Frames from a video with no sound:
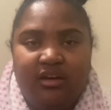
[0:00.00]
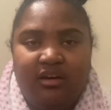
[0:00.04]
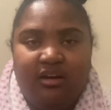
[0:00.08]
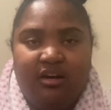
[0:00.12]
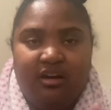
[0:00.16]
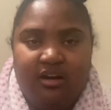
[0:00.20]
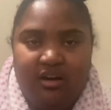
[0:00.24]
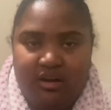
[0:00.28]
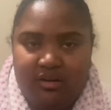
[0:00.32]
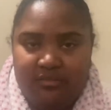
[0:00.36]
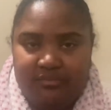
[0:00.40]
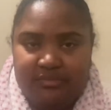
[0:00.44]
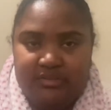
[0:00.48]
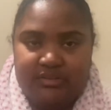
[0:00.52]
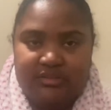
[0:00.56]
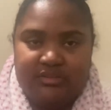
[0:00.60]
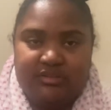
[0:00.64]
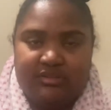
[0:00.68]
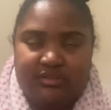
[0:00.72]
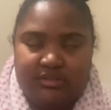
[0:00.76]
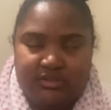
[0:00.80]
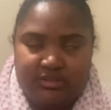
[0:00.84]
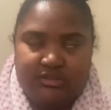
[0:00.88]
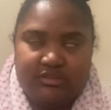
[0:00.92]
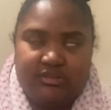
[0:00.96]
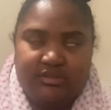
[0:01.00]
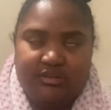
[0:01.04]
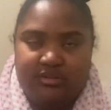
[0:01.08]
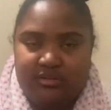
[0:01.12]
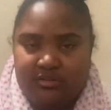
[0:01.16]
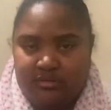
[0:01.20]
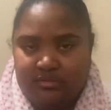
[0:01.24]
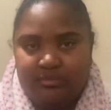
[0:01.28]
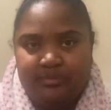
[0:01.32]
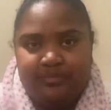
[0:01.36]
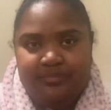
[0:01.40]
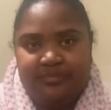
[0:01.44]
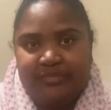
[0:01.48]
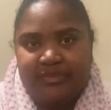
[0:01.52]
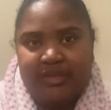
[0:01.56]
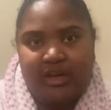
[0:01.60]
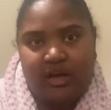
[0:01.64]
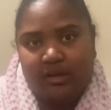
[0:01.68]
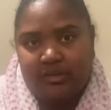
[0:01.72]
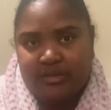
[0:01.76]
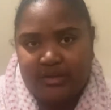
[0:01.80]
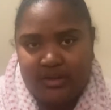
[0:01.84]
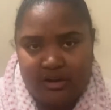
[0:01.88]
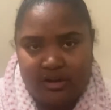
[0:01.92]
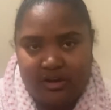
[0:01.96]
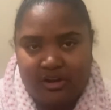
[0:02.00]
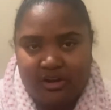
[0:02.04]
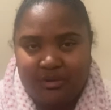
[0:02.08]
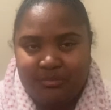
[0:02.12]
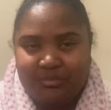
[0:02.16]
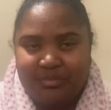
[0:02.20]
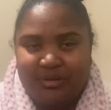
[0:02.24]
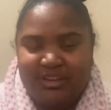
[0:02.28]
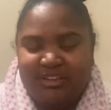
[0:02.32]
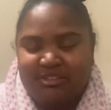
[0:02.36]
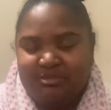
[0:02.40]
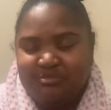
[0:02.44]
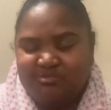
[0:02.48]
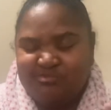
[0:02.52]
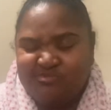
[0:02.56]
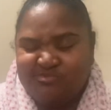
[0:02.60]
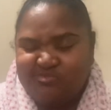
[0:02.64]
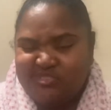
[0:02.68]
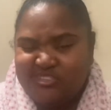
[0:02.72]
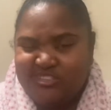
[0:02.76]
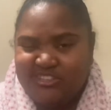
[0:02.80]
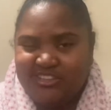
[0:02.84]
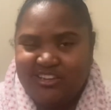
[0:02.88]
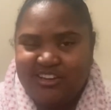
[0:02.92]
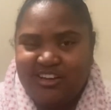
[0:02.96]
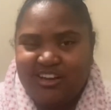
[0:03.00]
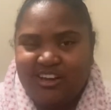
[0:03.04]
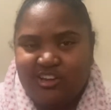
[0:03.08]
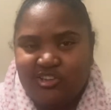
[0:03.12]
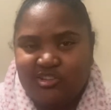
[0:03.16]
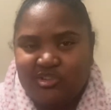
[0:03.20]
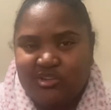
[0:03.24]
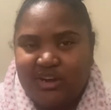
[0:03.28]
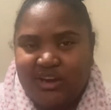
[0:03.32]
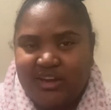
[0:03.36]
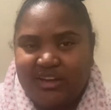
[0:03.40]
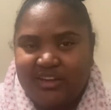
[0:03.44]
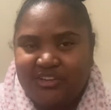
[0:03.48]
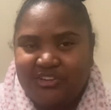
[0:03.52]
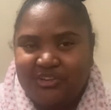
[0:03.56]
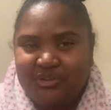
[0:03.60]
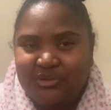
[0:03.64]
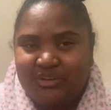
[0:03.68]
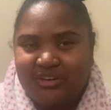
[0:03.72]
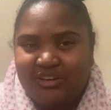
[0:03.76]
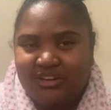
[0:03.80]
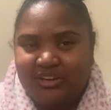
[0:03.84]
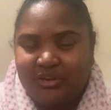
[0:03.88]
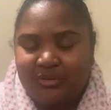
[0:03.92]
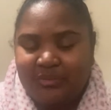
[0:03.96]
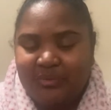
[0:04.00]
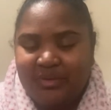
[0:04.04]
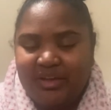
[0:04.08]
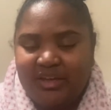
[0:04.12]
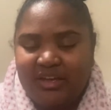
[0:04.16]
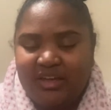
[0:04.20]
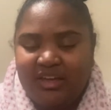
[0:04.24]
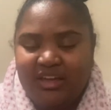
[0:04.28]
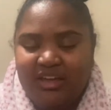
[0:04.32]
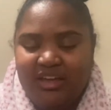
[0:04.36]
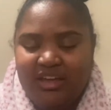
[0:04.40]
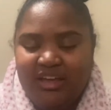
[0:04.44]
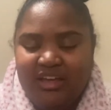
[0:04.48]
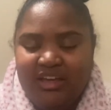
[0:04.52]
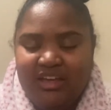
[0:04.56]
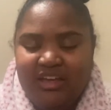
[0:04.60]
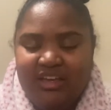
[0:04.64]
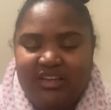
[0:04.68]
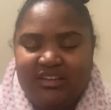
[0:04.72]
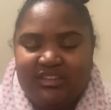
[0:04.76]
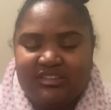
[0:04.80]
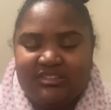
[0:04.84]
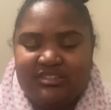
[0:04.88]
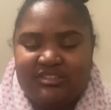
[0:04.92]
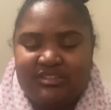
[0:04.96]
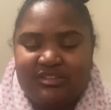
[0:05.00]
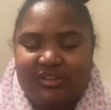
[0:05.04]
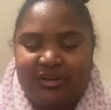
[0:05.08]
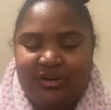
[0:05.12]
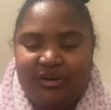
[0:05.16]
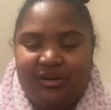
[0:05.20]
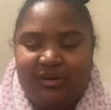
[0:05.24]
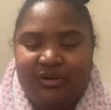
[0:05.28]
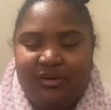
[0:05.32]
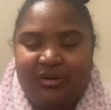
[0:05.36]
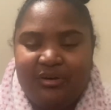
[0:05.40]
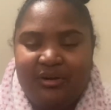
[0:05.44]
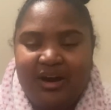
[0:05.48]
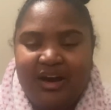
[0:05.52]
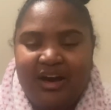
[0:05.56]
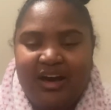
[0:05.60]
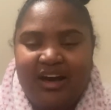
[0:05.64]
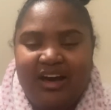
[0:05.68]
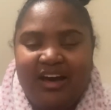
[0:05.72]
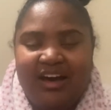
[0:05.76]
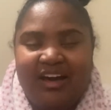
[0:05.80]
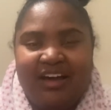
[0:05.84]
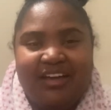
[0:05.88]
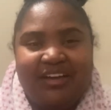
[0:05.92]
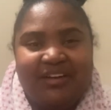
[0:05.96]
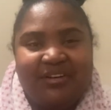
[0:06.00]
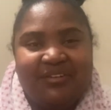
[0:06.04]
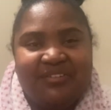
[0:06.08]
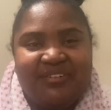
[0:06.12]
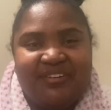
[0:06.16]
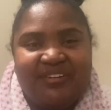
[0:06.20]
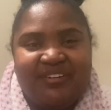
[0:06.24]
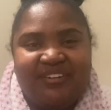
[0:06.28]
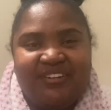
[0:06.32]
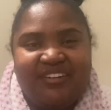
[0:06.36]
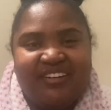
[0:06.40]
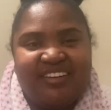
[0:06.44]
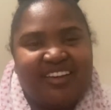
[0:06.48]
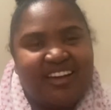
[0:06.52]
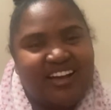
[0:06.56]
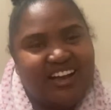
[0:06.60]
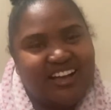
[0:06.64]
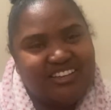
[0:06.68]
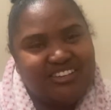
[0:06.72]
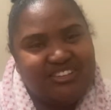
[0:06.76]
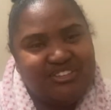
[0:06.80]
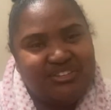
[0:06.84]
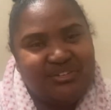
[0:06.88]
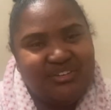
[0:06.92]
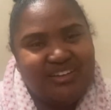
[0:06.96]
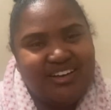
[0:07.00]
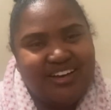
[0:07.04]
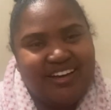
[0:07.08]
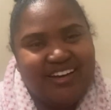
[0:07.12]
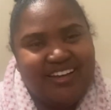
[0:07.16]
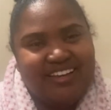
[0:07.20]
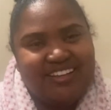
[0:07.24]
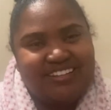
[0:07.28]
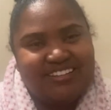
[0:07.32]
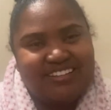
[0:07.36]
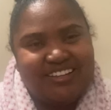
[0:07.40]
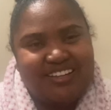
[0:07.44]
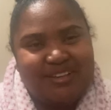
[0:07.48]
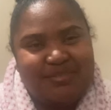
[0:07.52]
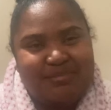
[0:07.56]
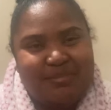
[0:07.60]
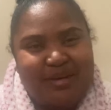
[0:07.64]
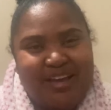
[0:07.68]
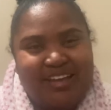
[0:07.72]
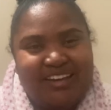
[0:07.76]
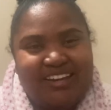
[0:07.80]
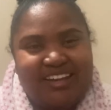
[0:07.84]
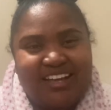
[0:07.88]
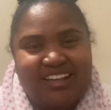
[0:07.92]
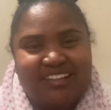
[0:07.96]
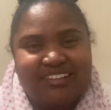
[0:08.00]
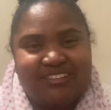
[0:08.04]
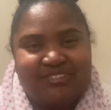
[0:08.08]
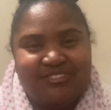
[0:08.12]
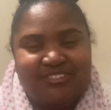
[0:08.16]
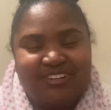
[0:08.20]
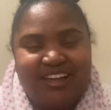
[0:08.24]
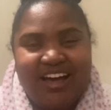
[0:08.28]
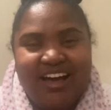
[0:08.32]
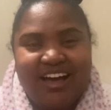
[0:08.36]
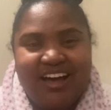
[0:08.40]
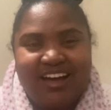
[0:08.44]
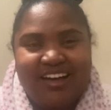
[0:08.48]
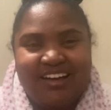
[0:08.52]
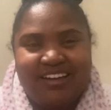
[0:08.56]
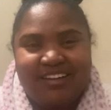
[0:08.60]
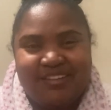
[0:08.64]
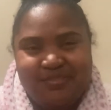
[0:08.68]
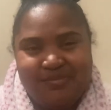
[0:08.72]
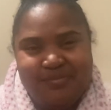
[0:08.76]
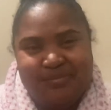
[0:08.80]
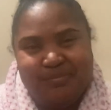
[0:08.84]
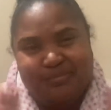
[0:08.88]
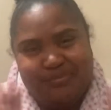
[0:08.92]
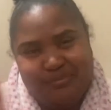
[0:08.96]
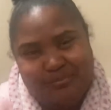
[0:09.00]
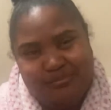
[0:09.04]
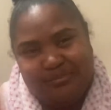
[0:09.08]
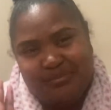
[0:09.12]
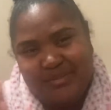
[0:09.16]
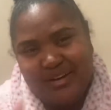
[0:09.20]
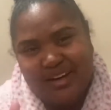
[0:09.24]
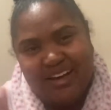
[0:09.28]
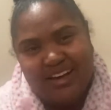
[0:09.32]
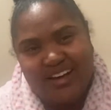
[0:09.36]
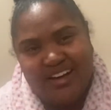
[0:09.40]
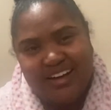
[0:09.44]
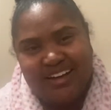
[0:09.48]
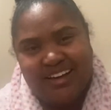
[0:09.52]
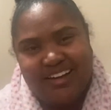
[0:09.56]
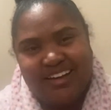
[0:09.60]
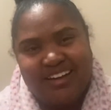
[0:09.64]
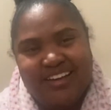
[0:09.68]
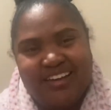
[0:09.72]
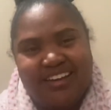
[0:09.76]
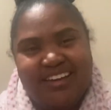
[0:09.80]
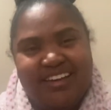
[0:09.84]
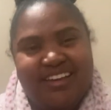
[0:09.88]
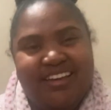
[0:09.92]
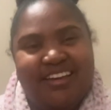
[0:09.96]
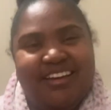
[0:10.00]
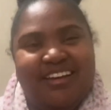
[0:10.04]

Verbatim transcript: office because you know how they are, but I'll try and do it anyway. So I will catch you guys in my next vlog. Bye!